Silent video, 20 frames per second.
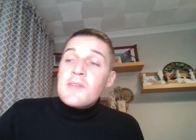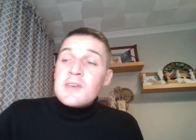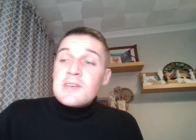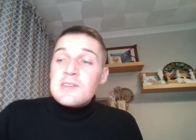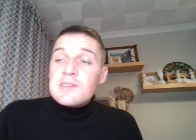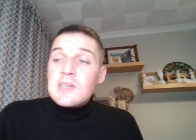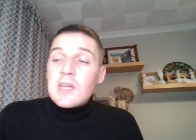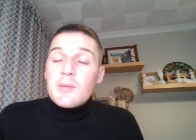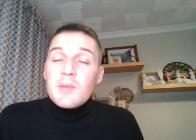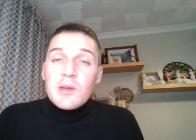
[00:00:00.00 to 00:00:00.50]

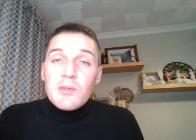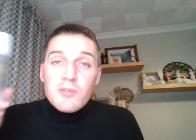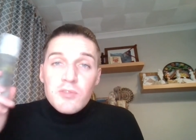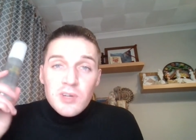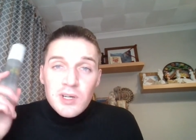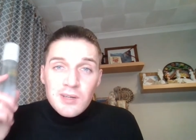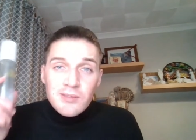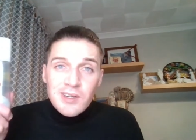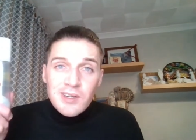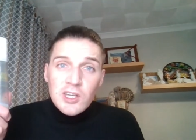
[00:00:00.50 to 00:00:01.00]
this is going to be
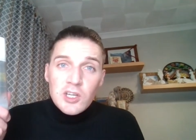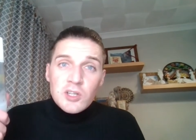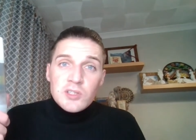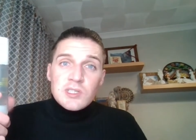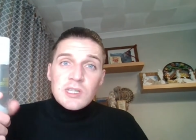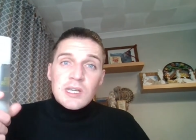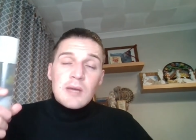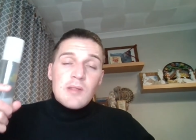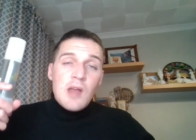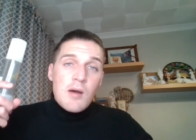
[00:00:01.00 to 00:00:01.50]
really, really
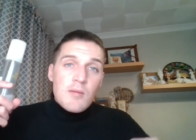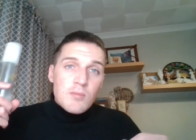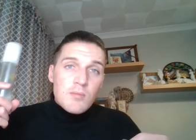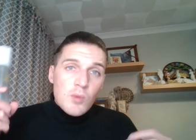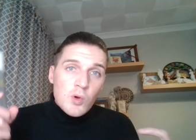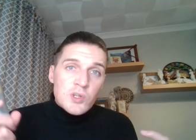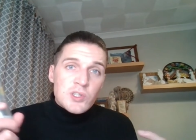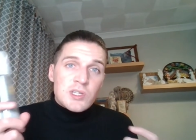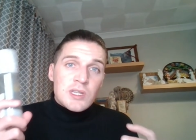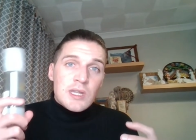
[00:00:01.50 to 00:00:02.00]
good to keep that
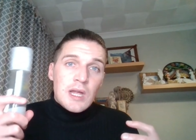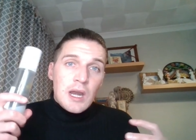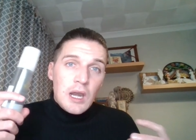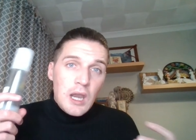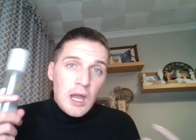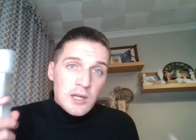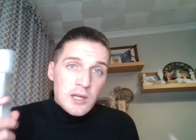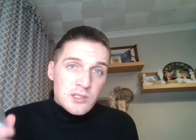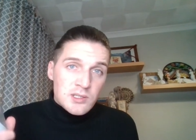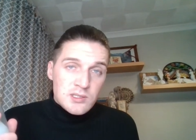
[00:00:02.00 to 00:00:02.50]
moisture, that
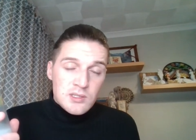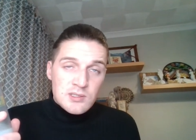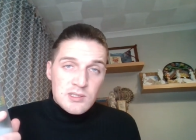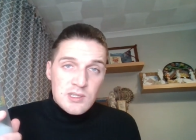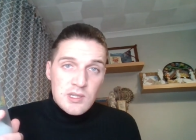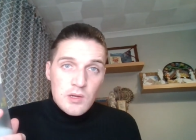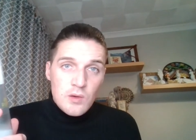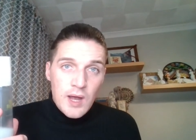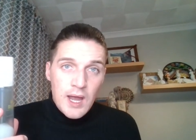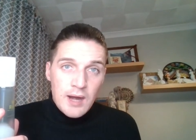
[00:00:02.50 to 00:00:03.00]

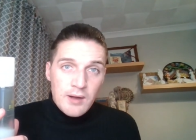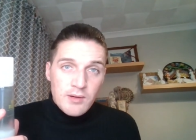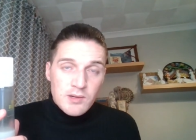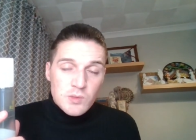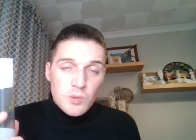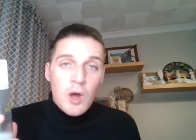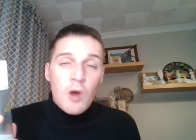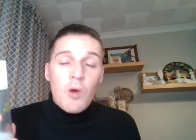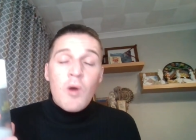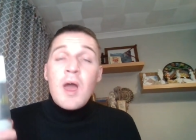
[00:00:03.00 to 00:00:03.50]
lusciousness in your hair
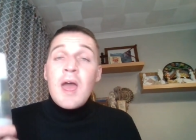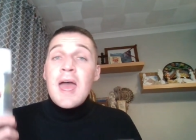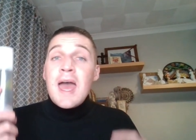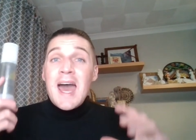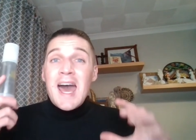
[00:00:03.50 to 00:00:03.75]
as well.